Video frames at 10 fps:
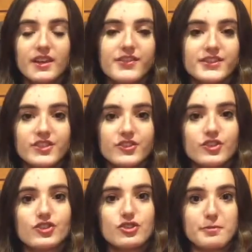This is a
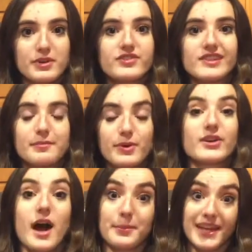super simple
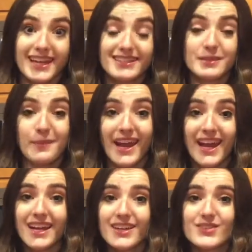cupcake to
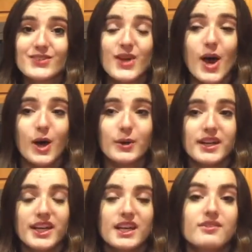make, so
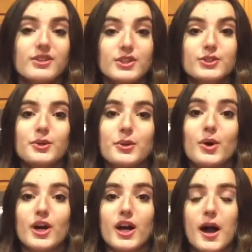if
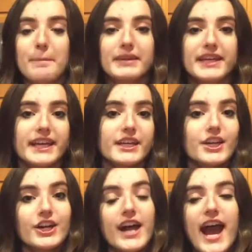you're a
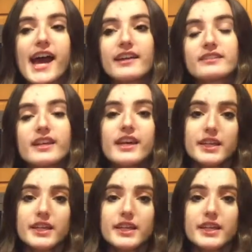beginner at